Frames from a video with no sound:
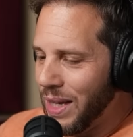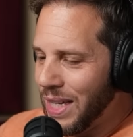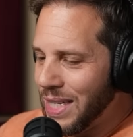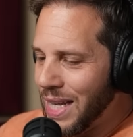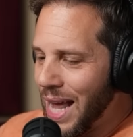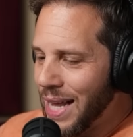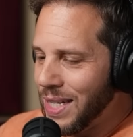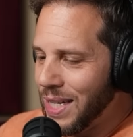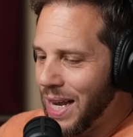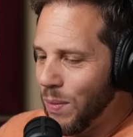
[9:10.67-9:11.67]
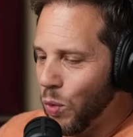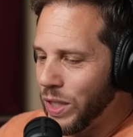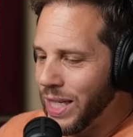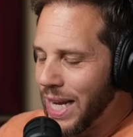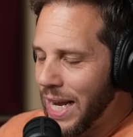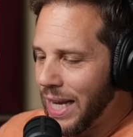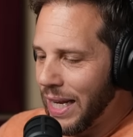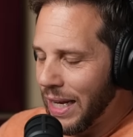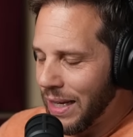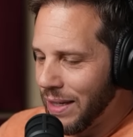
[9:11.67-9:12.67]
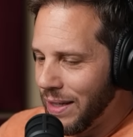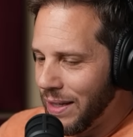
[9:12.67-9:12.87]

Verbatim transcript: His last name was King.